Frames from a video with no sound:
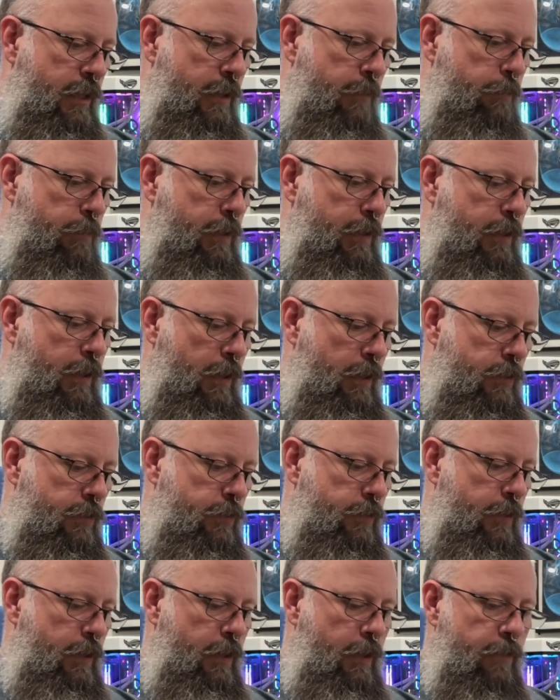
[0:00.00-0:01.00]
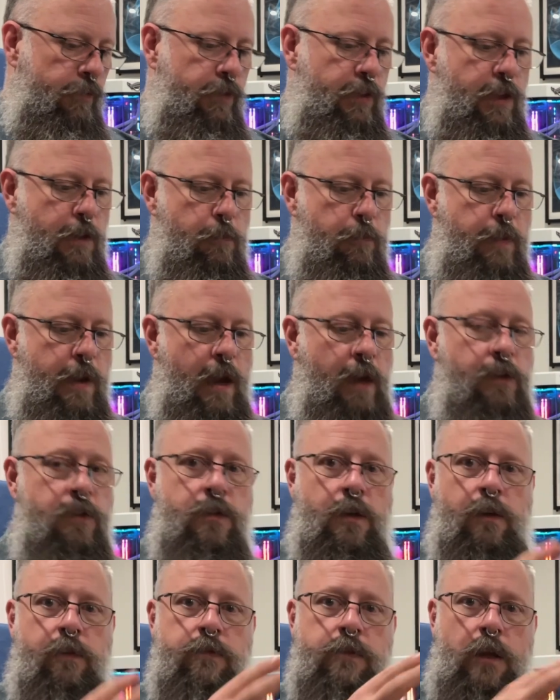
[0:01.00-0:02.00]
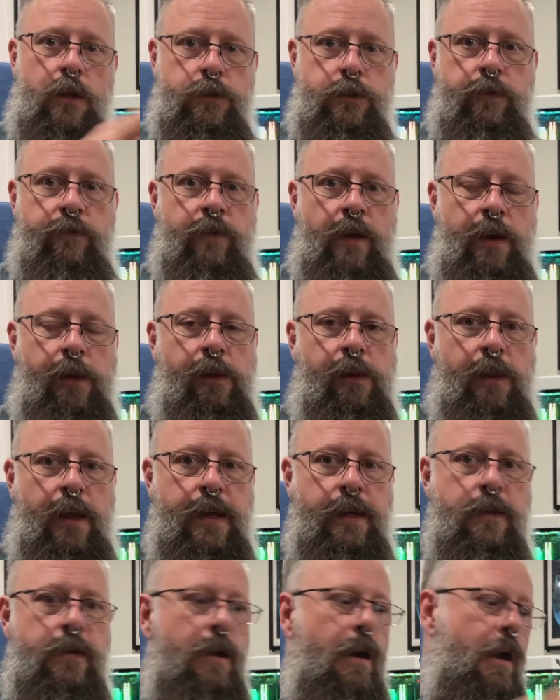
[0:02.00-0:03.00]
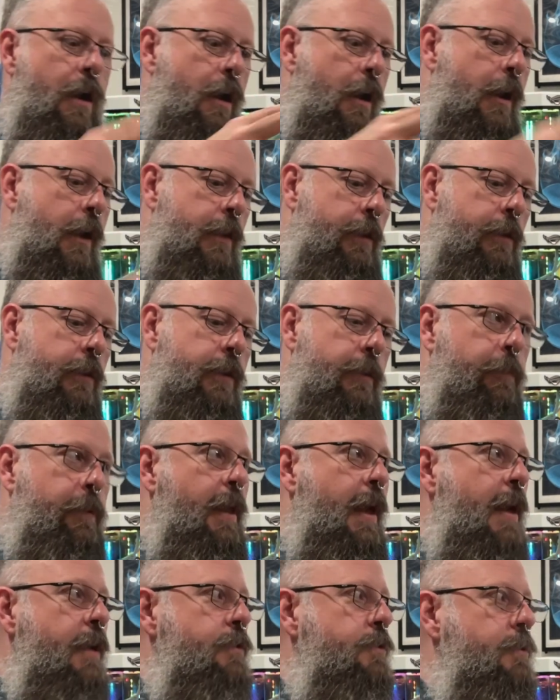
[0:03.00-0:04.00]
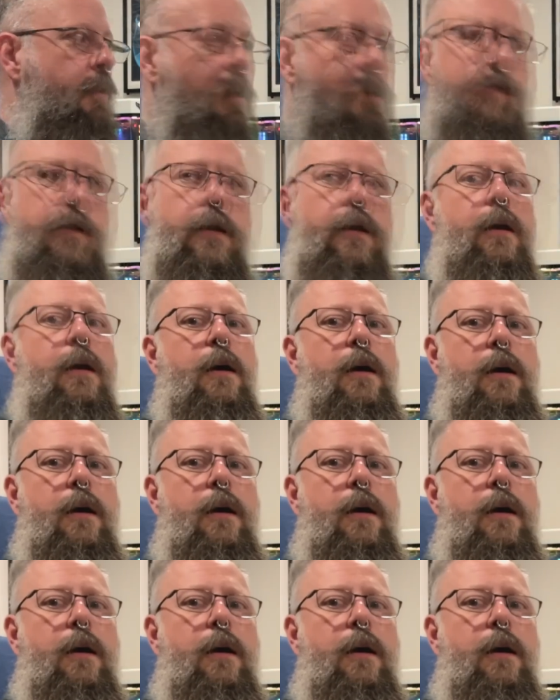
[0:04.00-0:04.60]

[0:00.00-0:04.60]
because of the impact of ultraviolet light on the plastics.